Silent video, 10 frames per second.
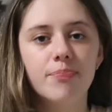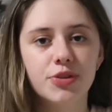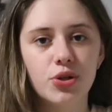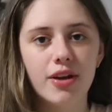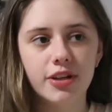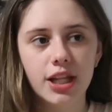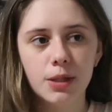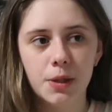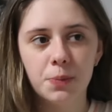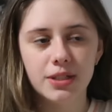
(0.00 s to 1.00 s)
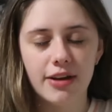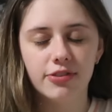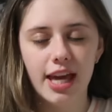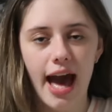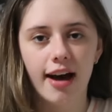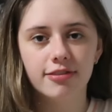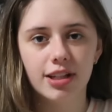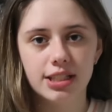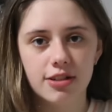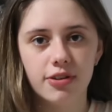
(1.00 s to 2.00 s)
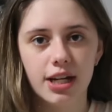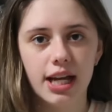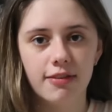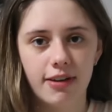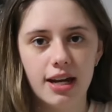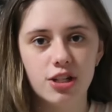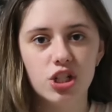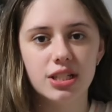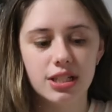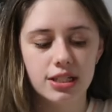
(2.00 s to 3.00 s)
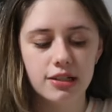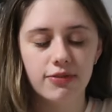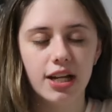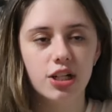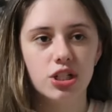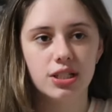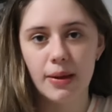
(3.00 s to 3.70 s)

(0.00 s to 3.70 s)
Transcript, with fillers: So I feel like people definitely have like different advantages and disadvantages.